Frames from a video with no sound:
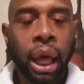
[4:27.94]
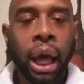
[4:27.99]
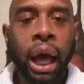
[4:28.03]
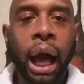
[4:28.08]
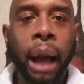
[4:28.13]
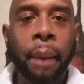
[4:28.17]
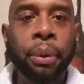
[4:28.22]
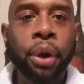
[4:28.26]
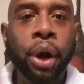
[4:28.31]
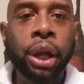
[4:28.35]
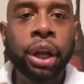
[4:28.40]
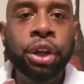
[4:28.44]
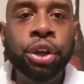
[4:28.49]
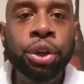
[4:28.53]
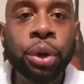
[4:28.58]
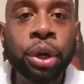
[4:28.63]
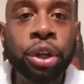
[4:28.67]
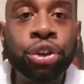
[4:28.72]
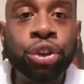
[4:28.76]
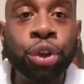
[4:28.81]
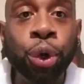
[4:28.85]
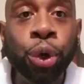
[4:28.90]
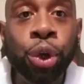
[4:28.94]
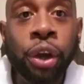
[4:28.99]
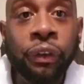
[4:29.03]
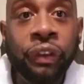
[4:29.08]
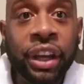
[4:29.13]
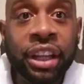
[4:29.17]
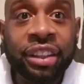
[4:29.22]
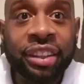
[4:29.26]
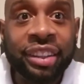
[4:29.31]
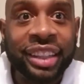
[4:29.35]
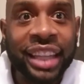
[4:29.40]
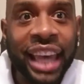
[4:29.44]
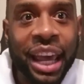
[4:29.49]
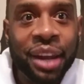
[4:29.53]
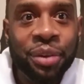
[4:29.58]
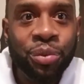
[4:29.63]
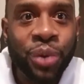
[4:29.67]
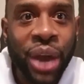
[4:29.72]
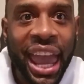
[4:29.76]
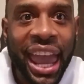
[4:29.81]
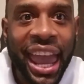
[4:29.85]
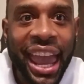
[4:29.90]
I'm going to do a tuna fish
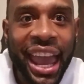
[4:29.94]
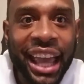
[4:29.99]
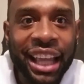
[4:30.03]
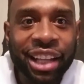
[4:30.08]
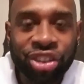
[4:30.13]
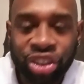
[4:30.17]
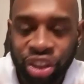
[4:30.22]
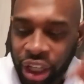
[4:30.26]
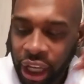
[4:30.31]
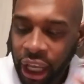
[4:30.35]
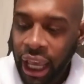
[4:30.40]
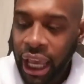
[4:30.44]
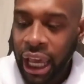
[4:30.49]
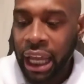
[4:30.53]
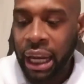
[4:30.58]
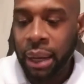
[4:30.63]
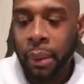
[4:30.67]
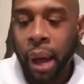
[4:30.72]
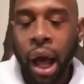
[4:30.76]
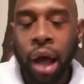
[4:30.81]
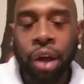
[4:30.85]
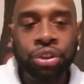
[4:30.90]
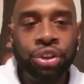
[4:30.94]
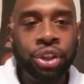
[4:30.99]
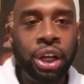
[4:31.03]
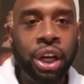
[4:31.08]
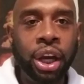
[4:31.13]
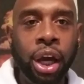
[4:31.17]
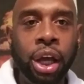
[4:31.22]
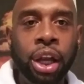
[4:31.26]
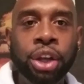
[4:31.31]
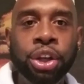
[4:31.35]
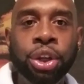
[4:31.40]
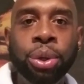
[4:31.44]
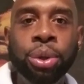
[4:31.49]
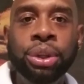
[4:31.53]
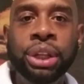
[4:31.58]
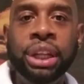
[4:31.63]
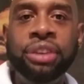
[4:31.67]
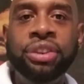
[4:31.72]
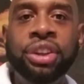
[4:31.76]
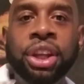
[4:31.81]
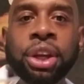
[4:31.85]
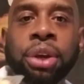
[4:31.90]
sandwich. And I'm also going to do,
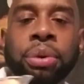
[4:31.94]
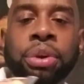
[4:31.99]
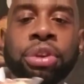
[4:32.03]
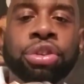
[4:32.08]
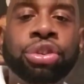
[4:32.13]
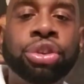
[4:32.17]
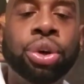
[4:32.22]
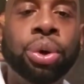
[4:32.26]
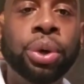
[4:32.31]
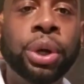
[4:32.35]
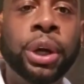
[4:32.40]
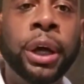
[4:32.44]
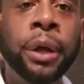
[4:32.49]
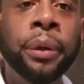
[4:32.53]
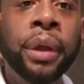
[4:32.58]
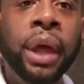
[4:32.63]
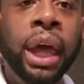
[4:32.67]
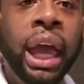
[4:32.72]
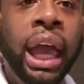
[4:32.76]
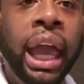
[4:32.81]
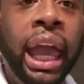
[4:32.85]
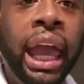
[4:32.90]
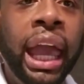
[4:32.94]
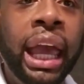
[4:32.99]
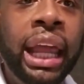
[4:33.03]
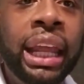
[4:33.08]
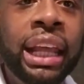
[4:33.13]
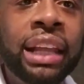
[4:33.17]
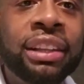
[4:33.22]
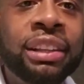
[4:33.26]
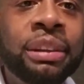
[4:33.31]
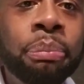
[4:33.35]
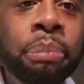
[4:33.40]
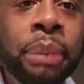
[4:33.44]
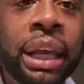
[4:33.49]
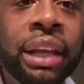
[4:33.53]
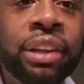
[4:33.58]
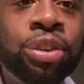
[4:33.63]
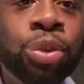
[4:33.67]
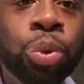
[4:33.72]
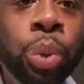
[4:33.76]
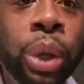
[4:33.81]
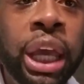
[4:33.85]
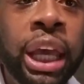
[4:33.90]
this here is tuna, and it's
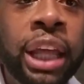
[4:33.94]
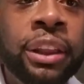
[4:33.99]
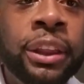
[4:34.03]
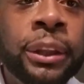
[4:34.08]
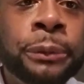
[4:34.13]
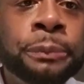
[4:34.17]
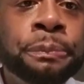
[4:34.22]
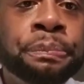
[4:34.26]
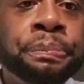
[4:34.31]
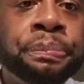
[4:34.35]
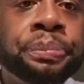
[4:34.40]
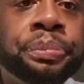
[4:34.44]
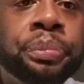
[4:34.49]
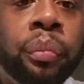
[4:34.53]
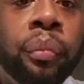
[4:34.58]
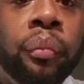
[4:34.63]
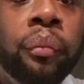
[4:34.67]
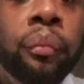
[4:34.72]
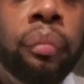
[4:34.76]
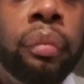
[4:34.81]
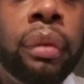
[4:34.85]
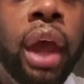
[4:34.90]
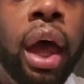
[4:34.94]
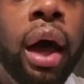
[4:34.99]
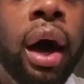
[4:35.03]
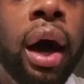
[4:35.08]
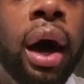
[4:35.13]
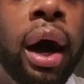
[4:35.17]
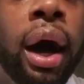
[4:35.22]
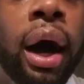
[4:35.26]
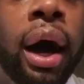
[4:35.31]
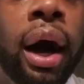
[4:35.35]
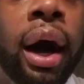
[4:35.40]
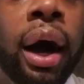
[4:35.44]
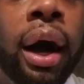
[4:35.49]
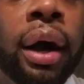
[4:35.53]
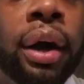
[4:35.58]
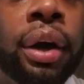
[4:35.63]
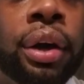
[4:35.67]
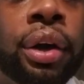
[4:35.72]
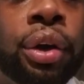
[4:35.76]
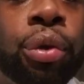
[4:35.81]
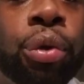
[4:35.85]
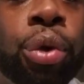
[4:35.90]
mixed with uh,
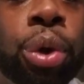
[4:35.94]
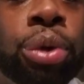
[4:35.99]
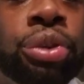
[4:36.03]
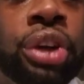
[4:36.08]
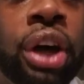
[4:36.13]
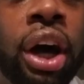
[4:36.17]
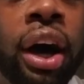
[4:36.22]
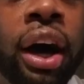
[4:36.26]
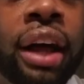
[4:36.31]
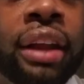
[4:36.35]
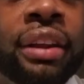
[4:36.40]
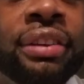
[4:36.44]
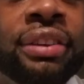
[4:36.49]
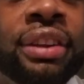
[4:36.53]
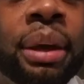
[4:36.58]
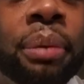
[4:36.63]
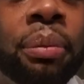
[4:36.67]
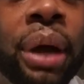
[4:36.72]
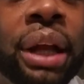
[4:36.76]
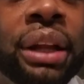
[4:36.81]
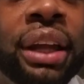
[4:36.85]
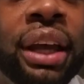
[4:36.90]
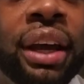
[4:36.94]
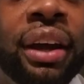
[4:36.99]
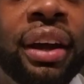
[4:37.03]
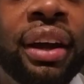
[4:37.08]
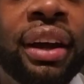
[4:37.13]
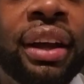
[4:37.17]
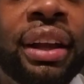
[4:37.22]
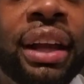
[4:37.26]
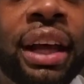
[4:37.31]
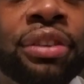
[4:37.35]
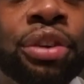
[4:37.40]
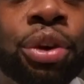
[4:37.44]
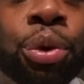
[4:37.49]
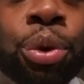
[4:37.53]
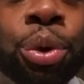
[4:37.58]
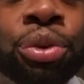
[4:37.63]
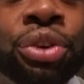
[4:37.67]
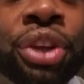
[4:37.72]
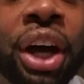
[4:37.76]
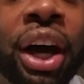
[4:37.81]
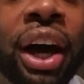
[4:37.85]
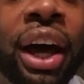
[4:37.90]
croutons. See them right there? That's a
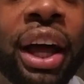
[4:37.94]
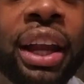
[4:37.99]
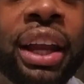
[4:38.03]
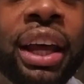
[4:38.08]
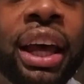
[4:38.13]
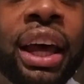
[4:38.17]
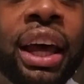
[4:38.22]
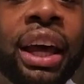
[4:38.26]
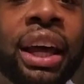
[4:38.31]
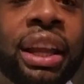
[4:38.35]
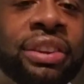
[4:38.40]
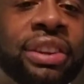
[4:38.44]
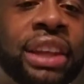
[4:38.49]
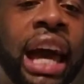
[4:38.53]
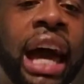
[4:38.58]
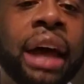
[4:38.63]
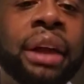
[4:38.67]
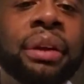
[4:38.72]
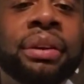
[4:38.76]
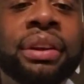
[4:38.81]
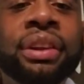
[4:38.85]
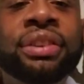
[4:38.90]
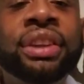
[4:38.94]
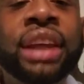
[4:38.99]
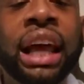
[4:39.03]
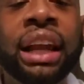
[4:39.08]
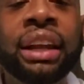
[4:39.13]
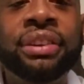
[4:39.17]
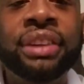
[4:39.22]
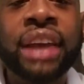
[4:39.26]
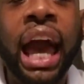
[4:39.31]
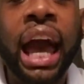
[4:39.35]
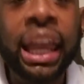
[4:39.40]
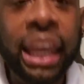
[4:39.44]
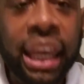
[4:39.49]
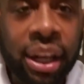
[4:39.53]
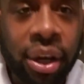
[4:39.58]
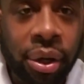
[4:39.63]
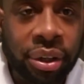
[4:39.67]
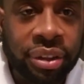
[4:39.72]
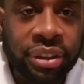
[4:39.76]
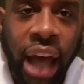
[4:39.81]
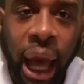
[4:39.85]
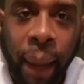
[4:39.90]
crouton. It's got, this got this cayenne
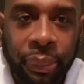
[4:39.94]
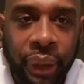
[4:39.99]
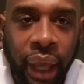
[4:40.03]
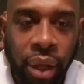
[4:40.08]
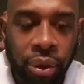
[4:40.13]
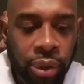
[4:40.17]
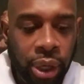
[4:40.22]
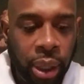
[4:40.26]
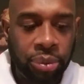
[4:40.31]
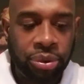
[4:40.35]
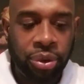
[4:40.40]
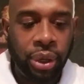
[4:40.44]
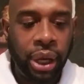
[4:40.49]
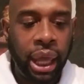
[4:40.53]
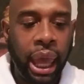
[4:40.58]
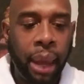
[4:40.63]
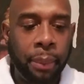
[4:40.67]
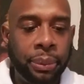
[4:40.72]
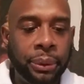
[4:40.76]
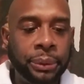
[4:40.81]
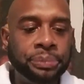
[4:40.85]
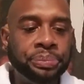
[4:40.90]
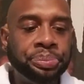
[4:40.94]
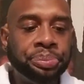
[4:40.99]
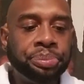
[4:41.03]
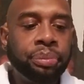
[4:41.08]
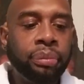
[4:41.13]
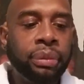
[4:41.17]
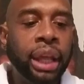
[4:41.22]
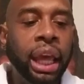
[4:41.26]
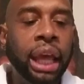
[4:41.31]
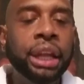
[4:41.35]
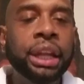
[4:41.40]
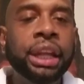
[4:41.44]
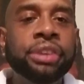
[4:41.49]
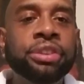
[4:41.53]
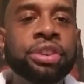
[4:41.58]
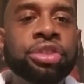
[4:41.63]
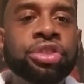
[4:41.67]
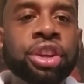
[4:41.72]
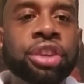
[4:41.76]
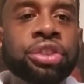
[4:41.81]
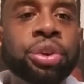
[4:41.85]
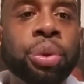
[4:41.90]
on the top. Yeah, I knew that was going to happen. And this
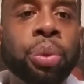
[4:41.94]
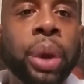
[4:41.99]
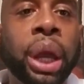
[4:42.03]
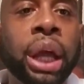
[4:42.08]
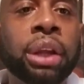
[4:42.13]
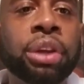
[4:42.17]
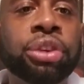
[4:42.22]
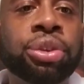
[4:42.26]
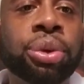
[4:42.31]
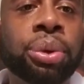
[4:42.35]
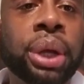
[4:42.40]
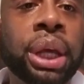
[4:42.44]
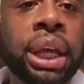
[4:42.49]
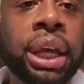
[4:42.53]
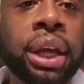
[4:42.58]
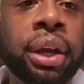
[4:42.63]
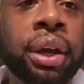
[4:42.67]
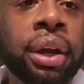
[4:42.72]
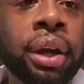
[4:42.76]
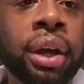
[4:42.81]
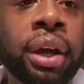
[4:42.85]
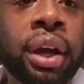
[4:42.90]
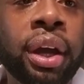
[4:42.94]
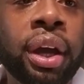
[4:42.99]
is just a regular tuna here.